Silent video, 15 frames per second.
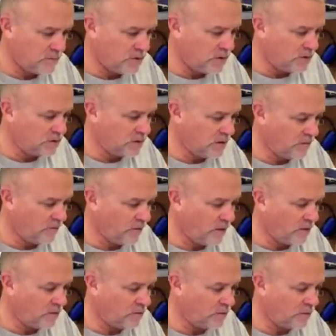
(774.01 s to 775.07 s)
does not
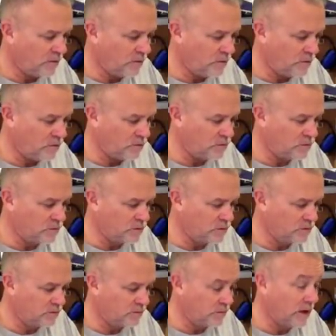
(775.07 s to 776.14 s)
follow the nose.
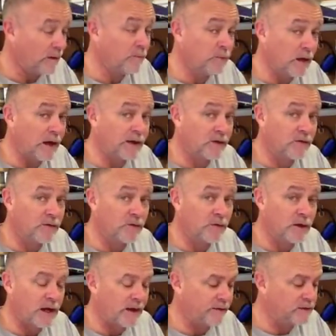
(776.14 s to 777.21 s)
I agree
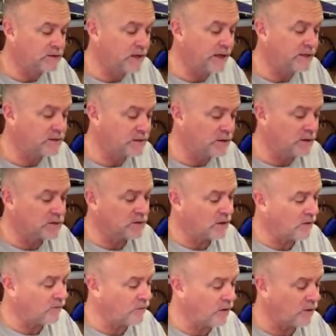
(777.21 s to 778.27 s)
with that. The taste does
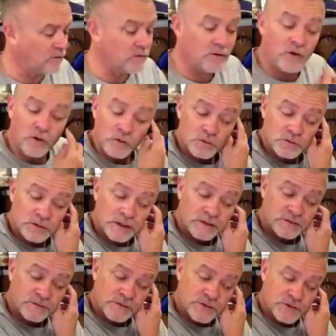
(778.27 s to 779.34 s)
not follow the nose,
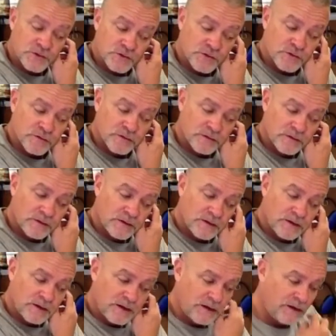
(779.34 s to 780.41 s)
that's for sure.
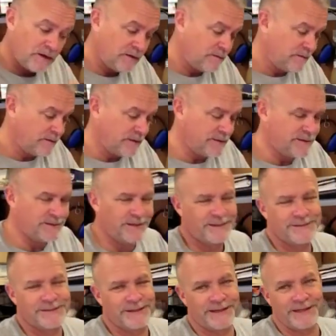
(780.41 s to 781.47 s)
Jake
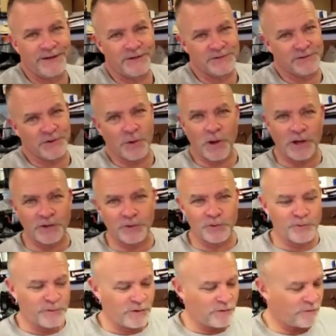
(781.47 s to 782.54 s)
said he doesn't know how to do
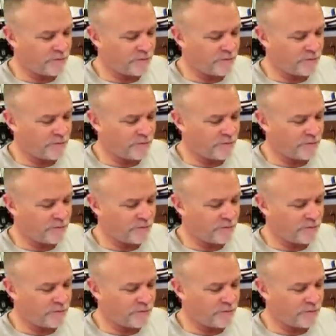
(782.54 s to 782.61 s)
beer